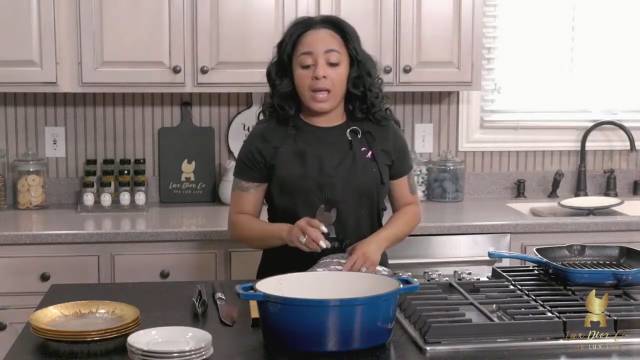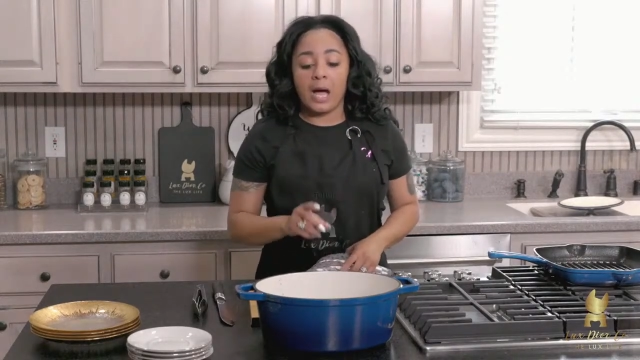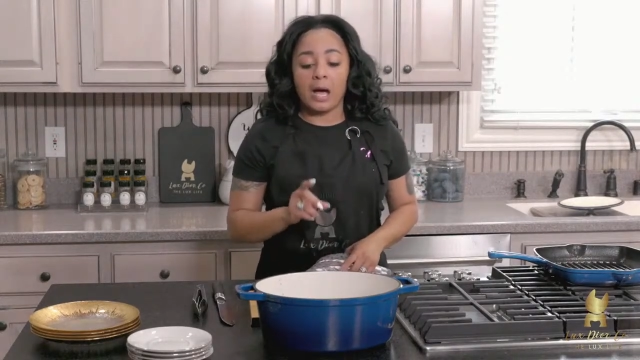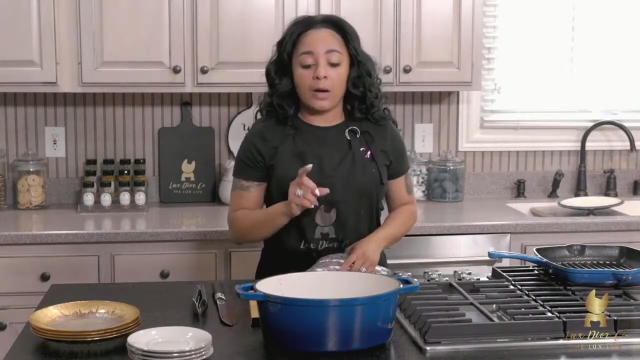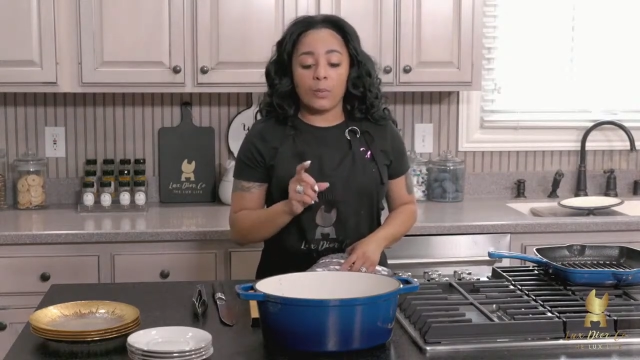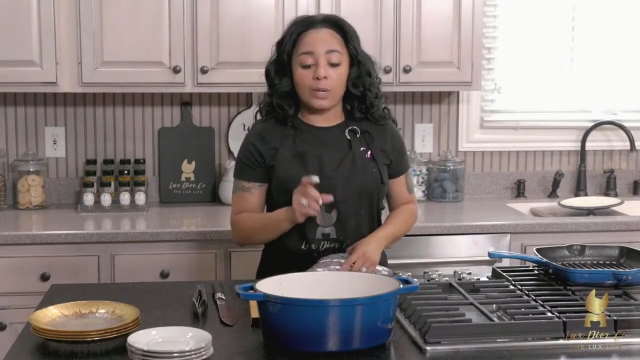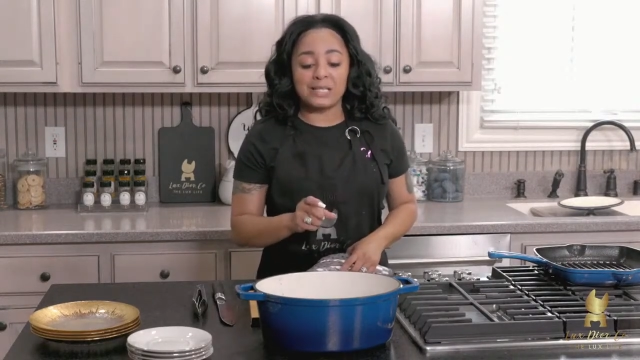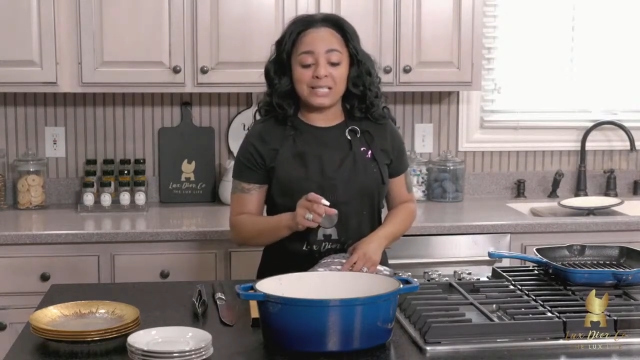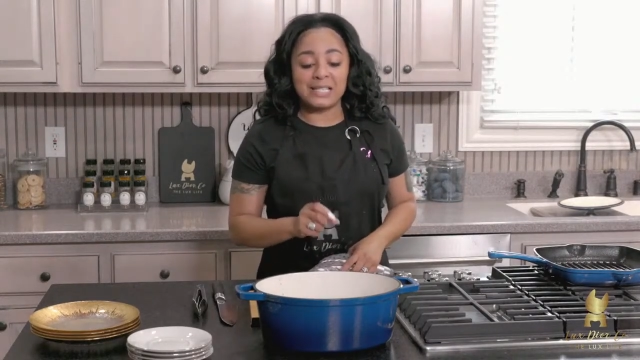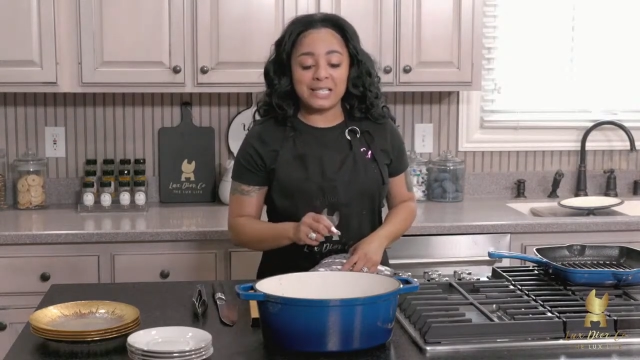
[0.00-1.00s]

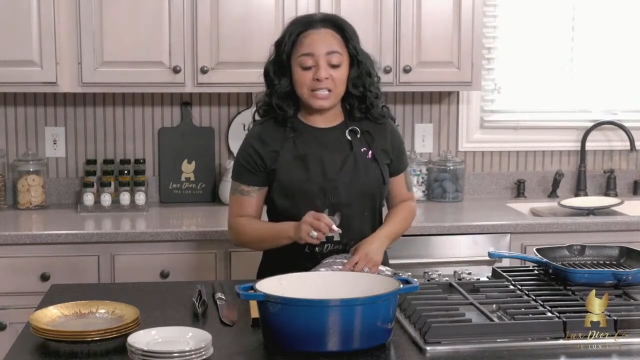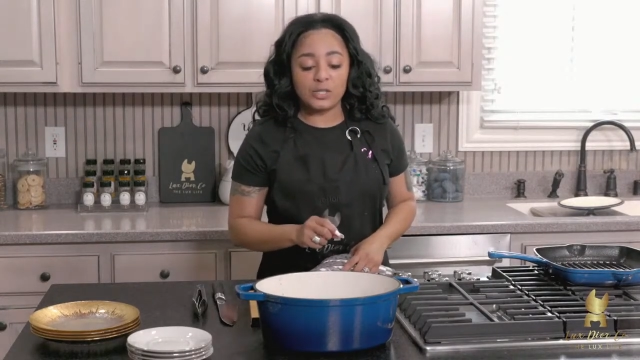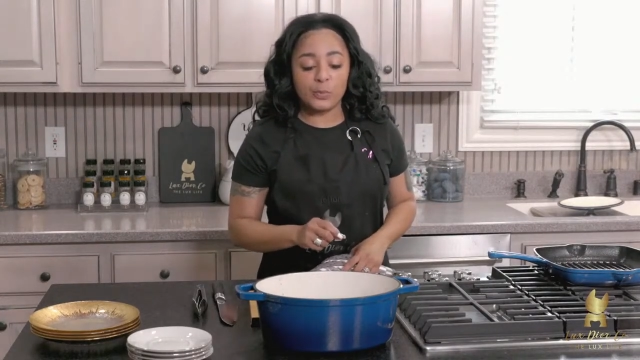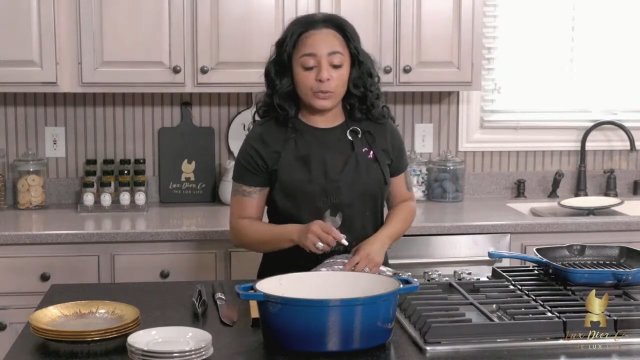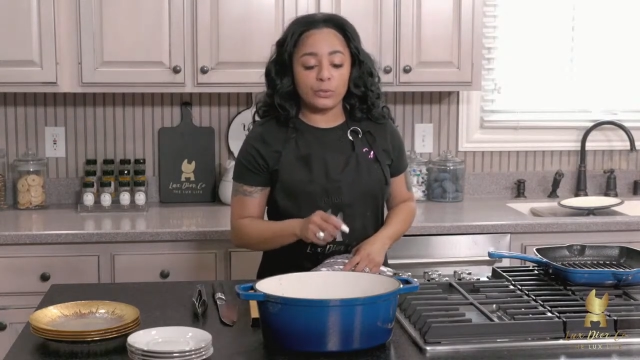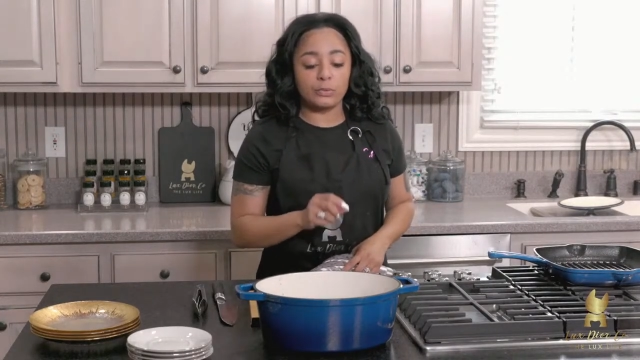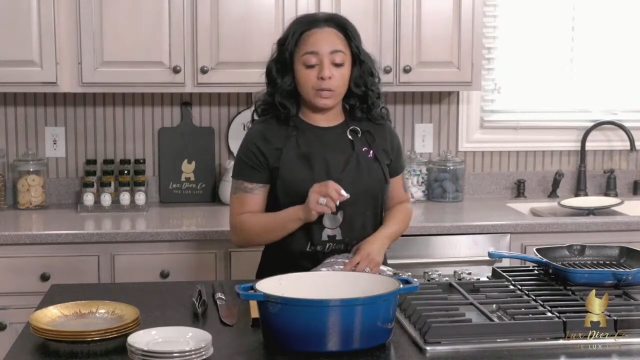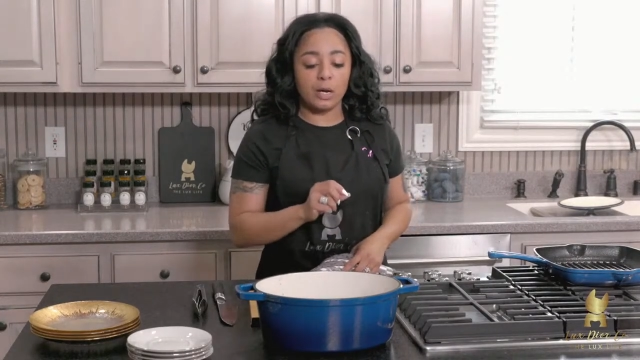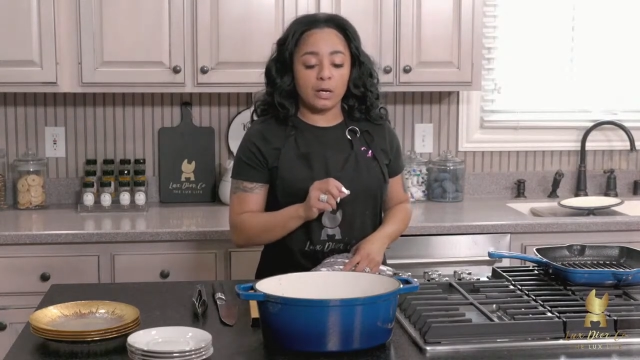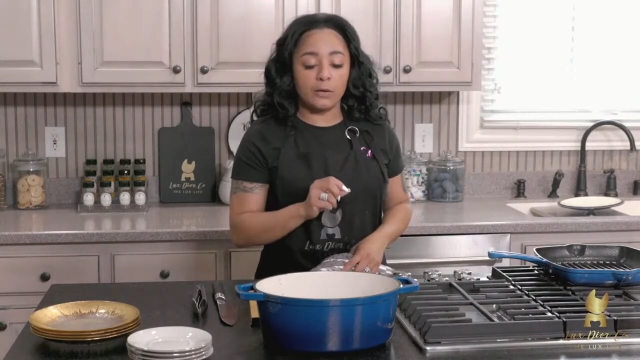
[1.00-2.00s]
1 teaspoon
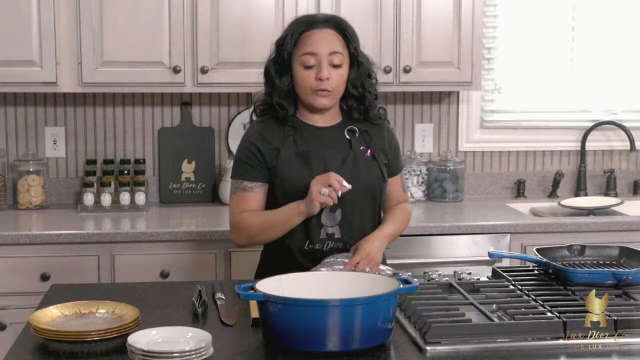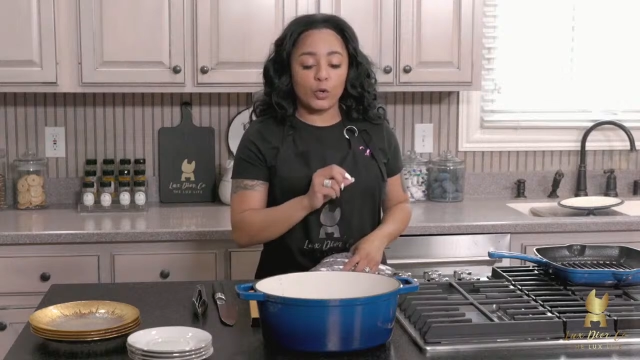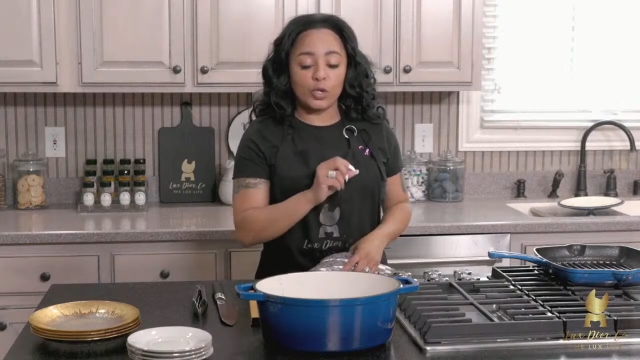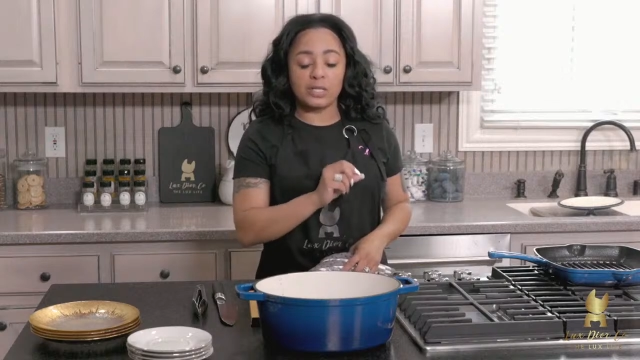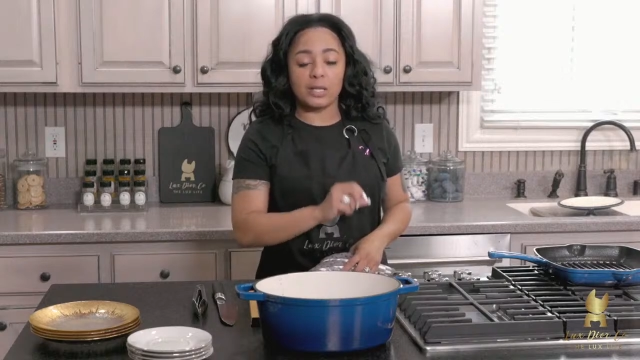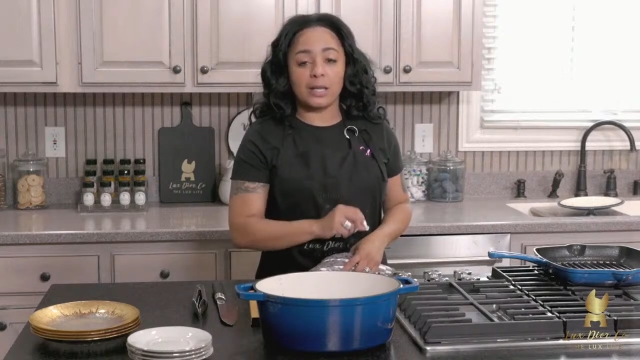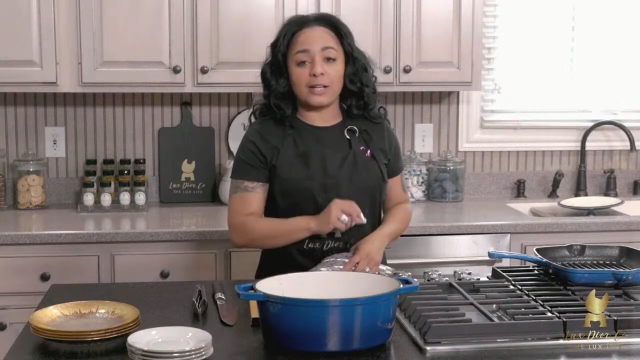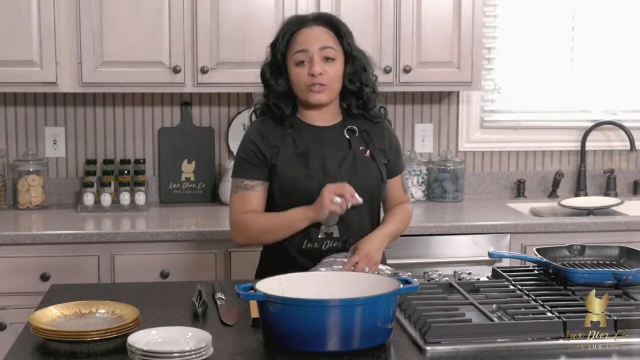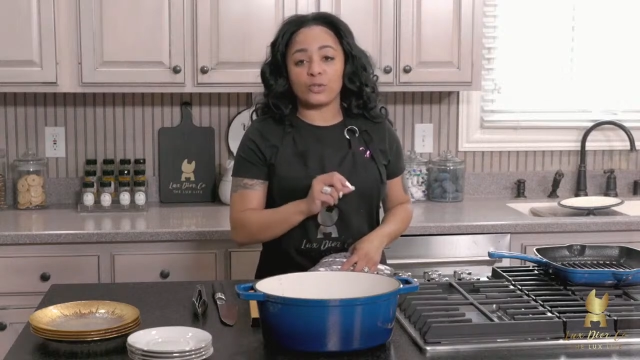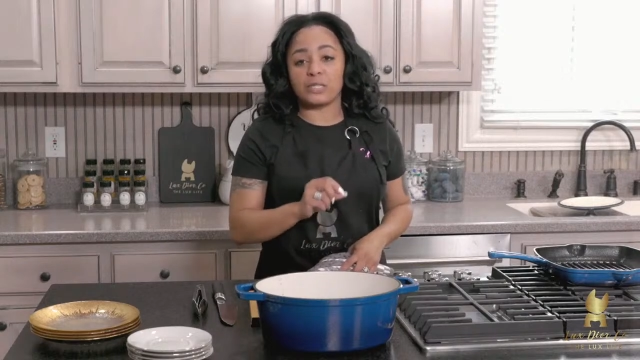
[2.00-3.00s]
of your cilantro,